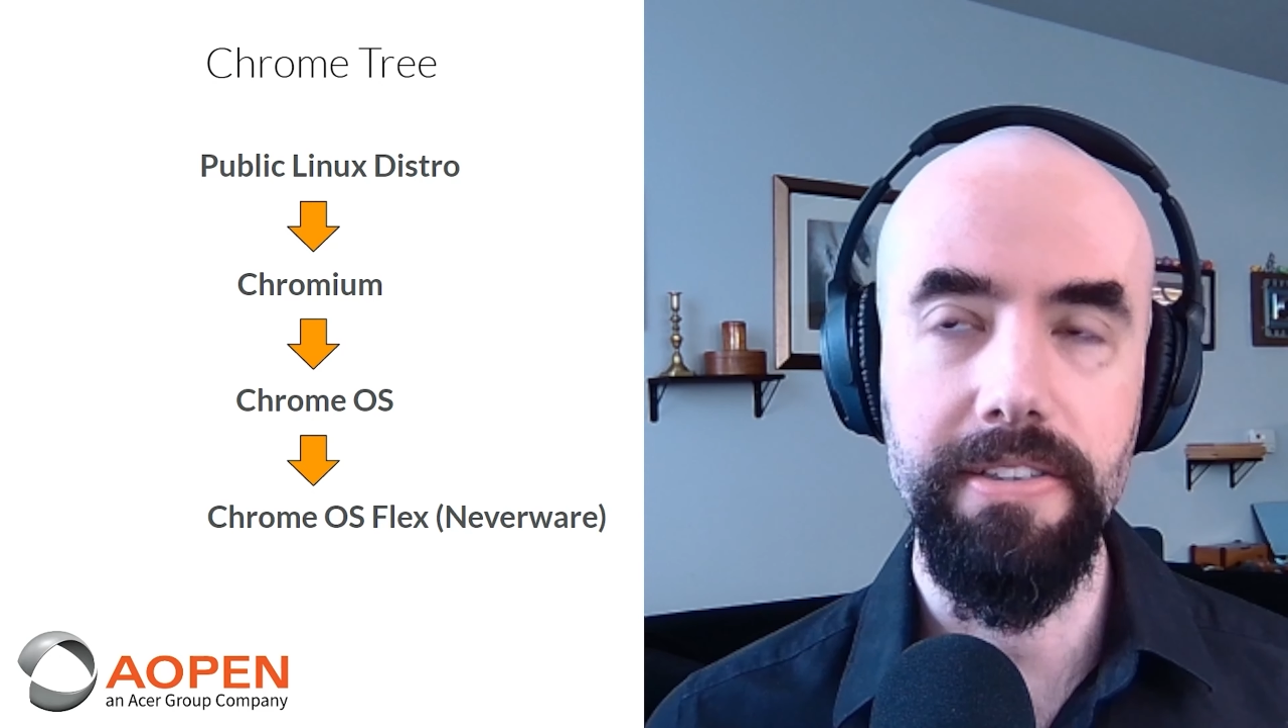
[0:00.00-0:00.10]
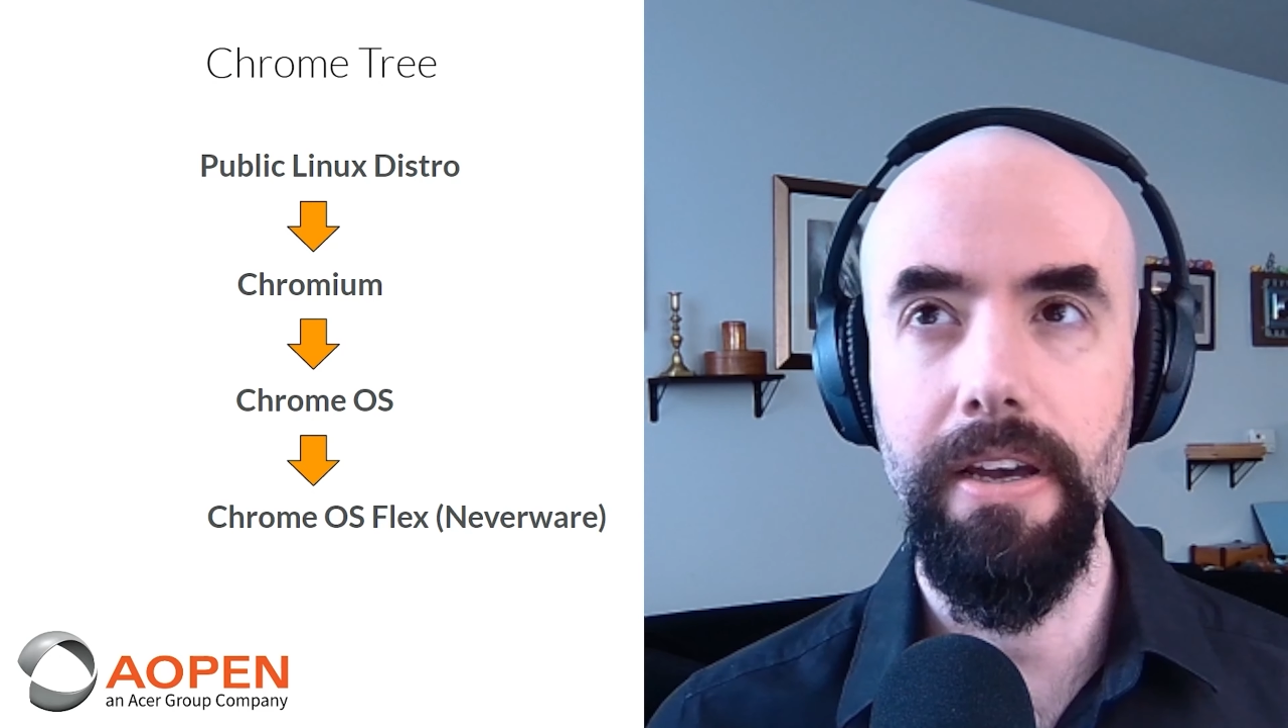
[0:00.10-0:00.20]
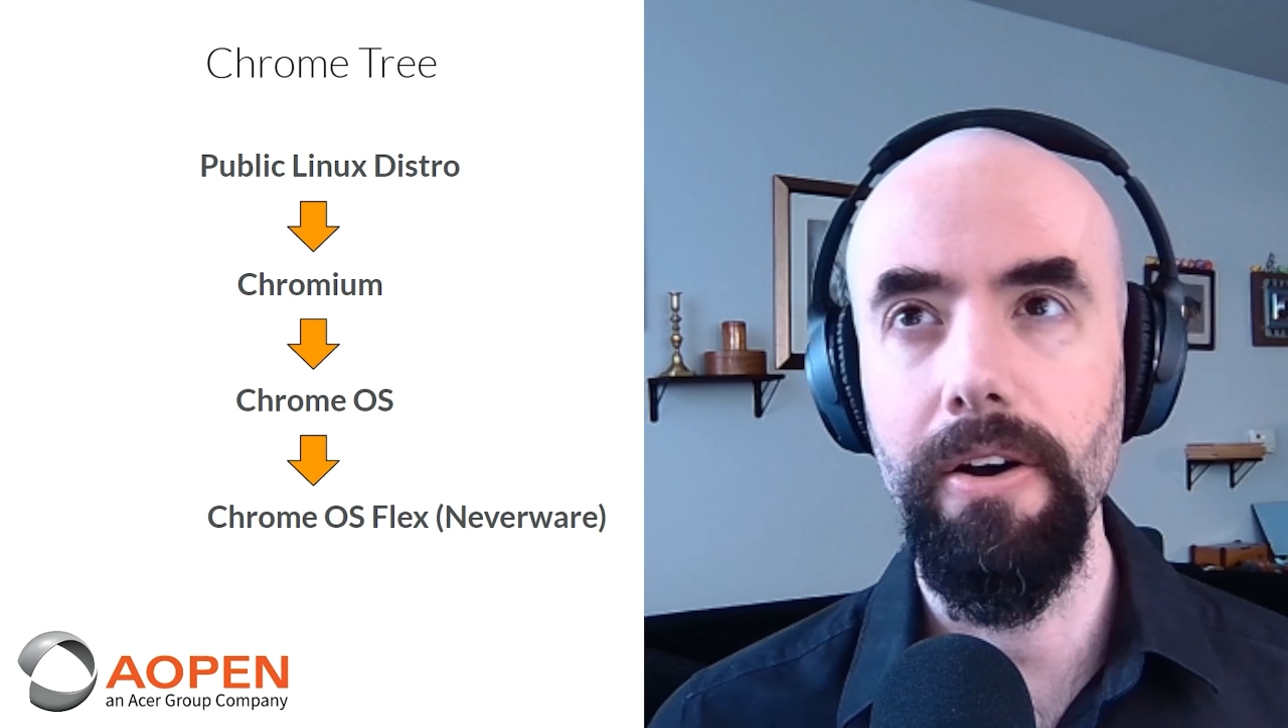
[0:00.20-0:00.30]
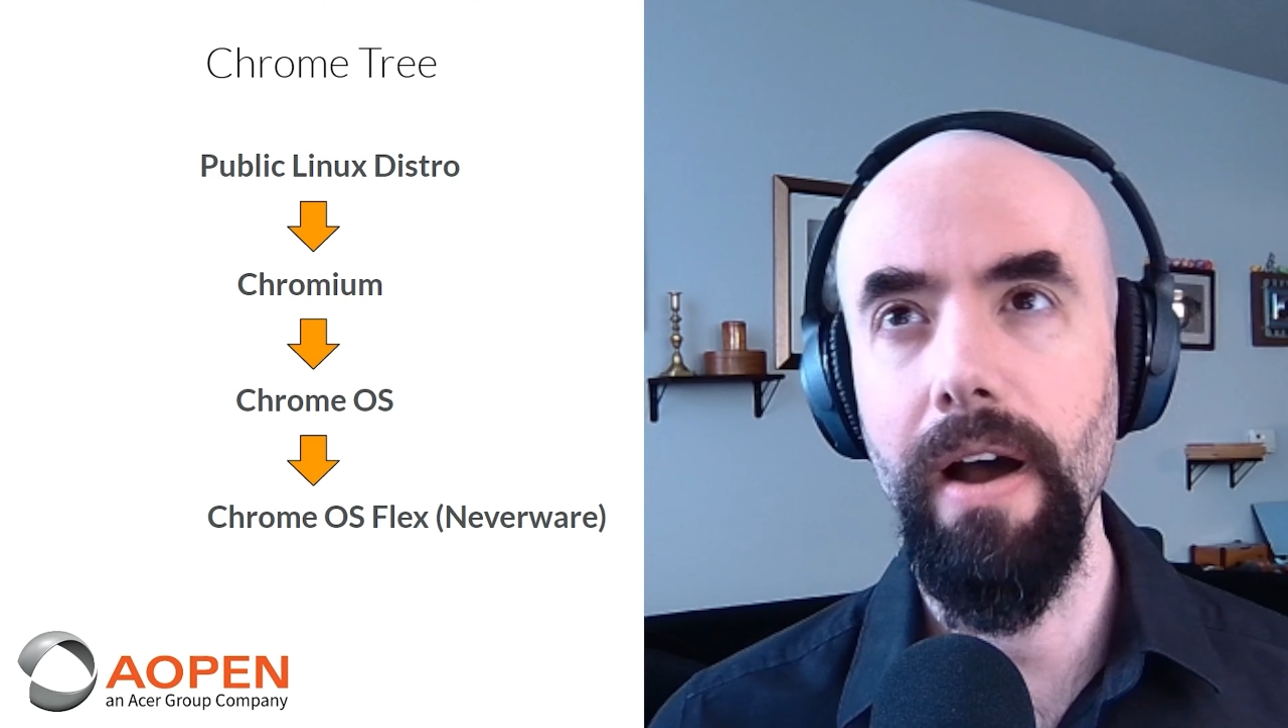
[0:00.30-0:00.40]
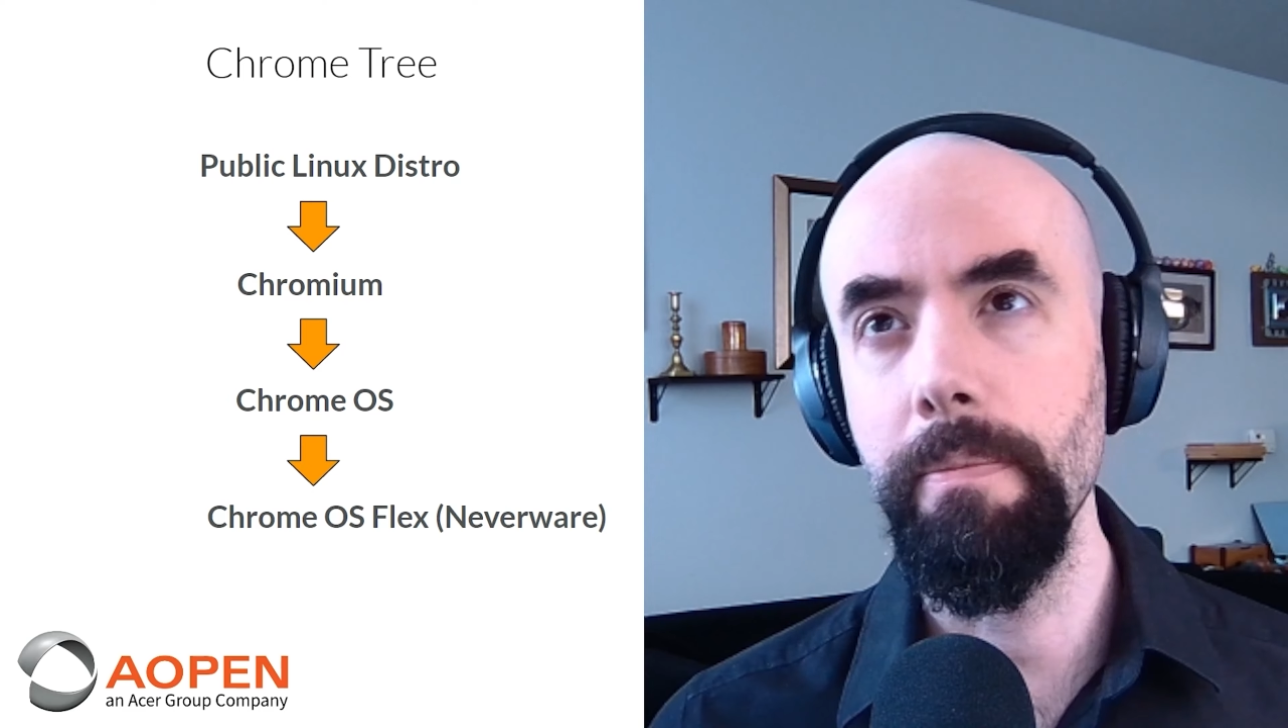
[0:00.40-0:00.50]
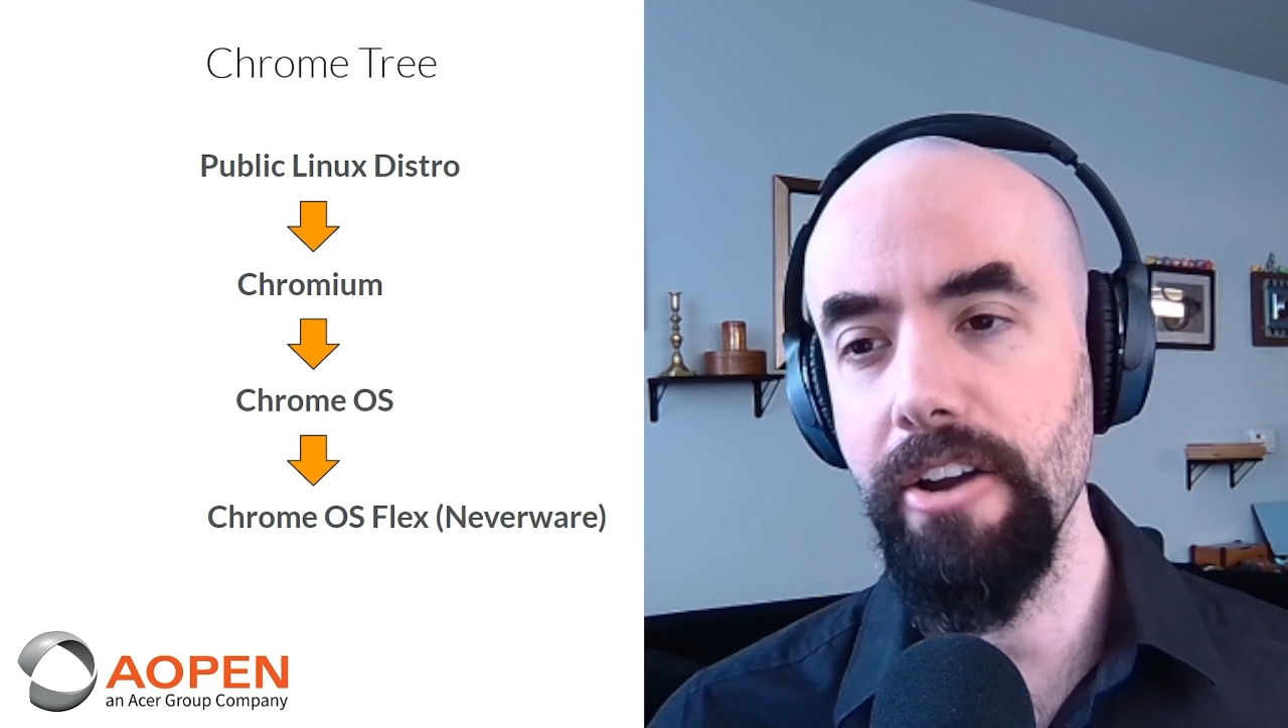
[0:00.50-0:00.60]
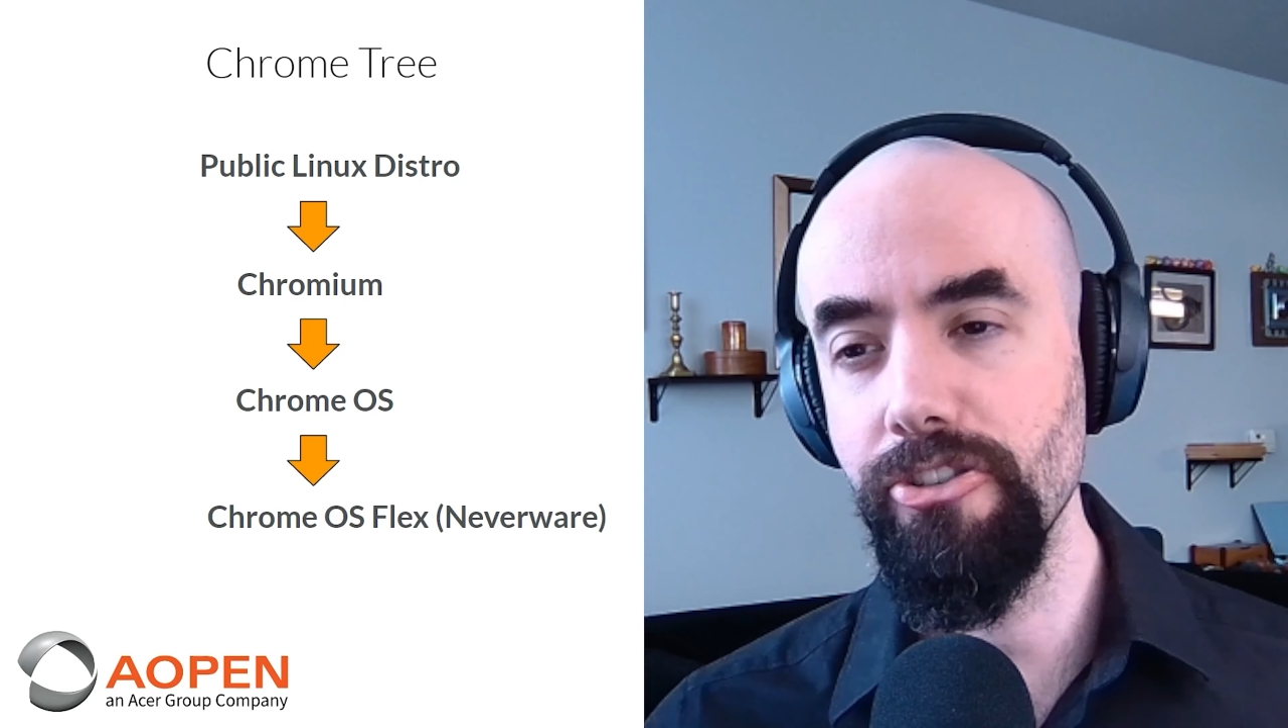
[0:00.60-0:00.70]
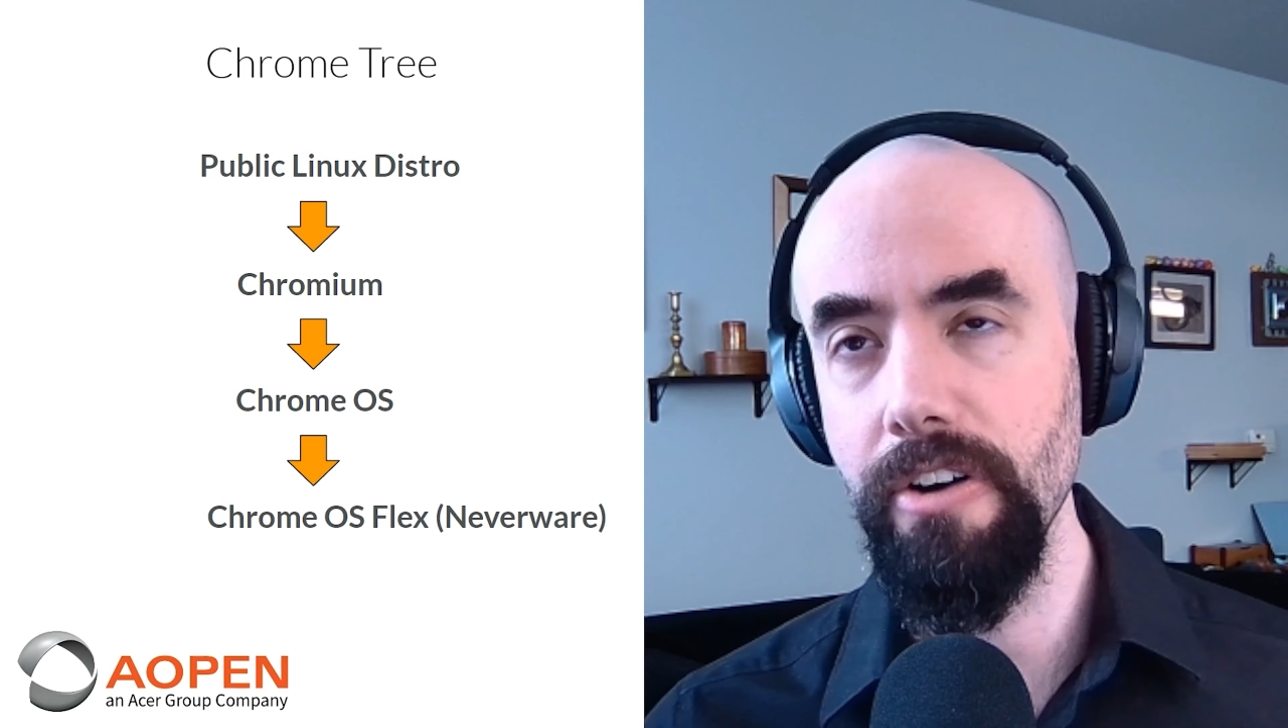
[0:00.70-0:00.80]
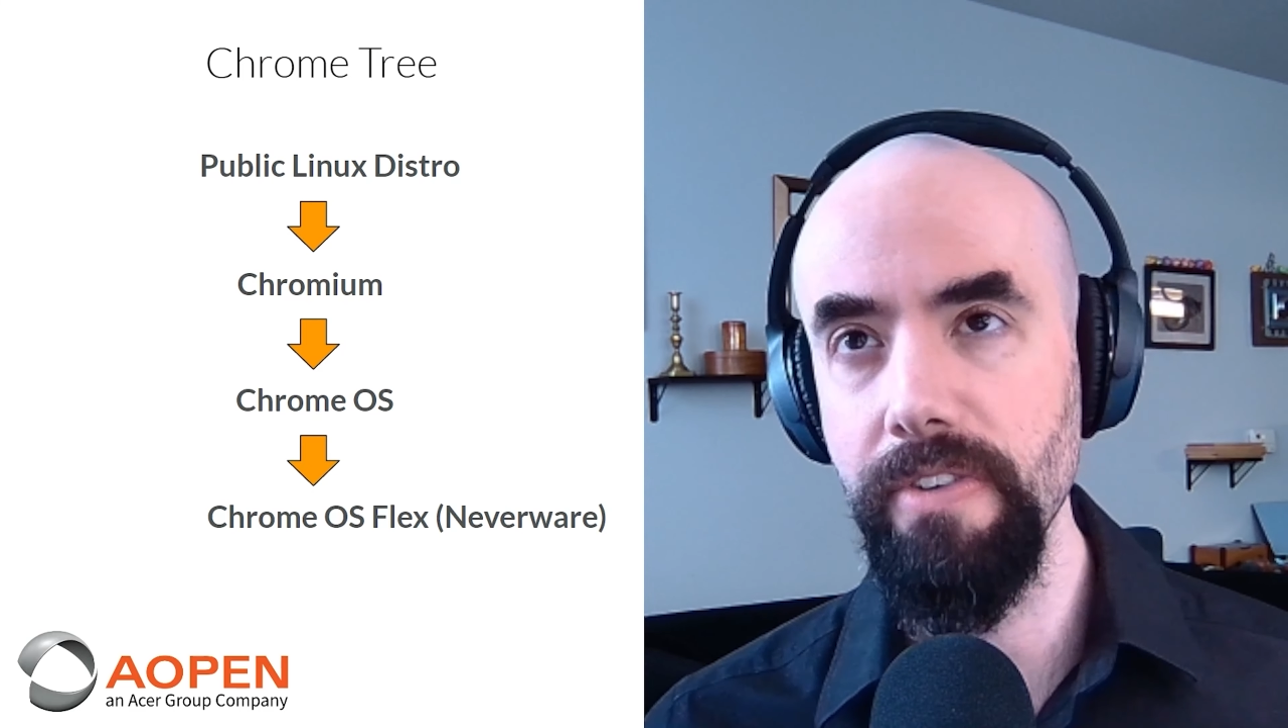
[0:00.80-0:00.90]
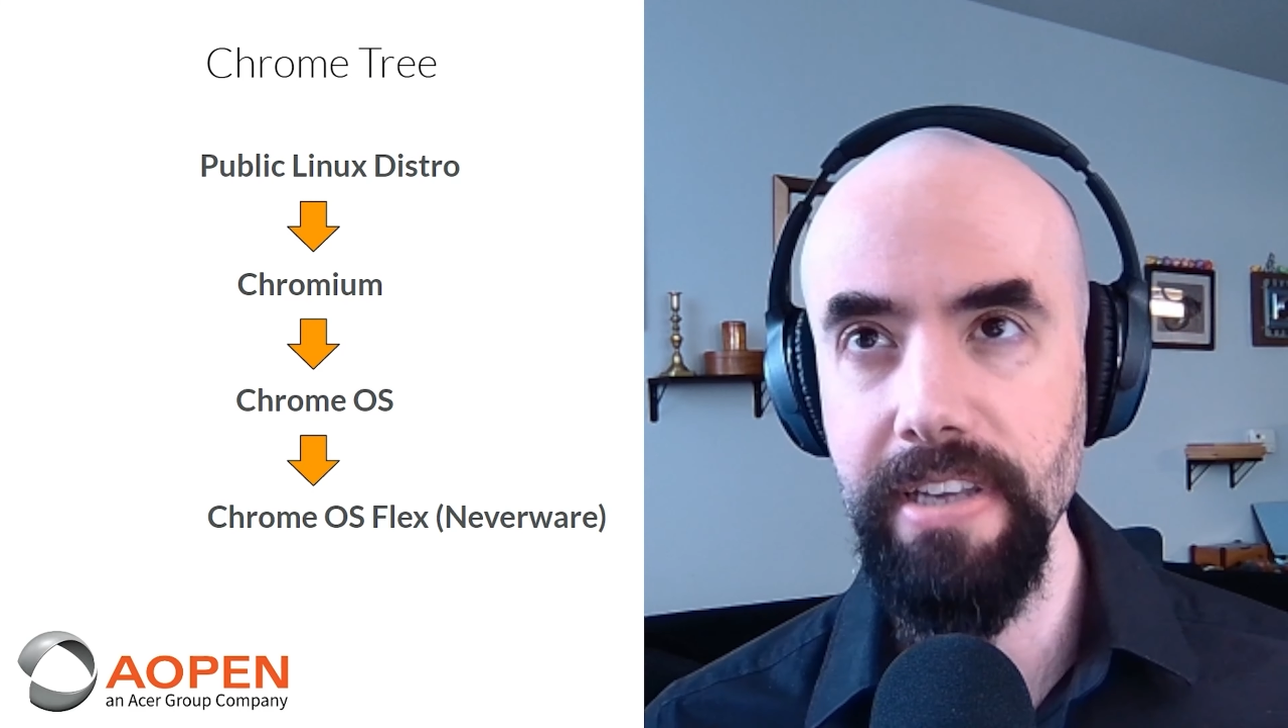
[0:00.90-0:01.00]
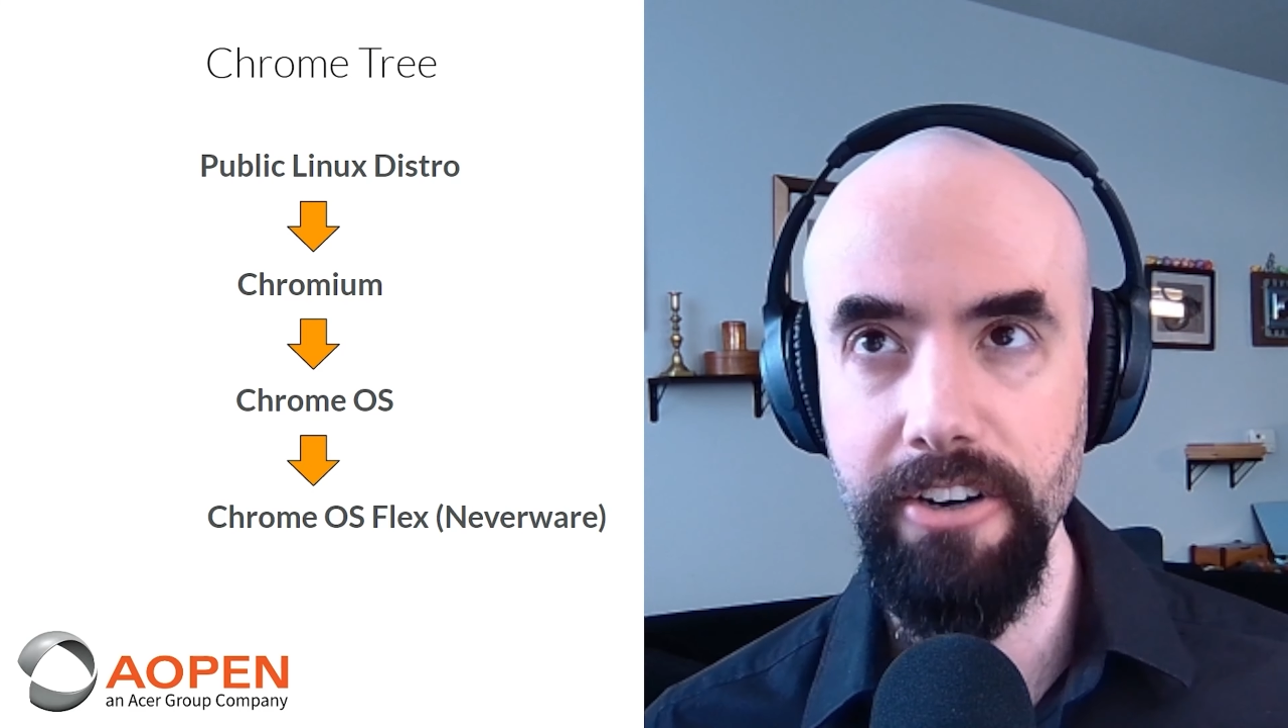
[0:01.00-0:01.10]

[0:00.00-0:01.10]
So I'm not sure if it's